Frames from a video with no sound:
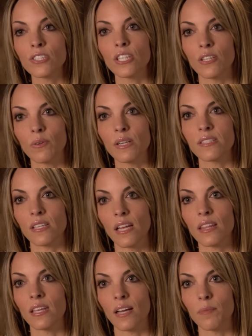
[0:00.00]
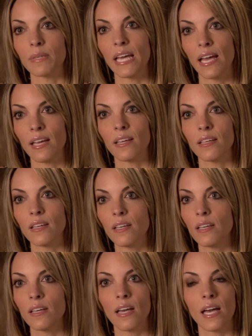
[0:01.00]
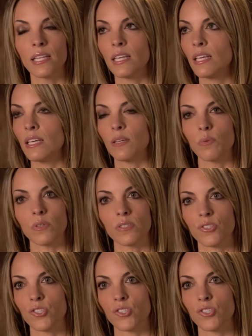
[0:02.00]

to you. I said, I think I'm gay. And he was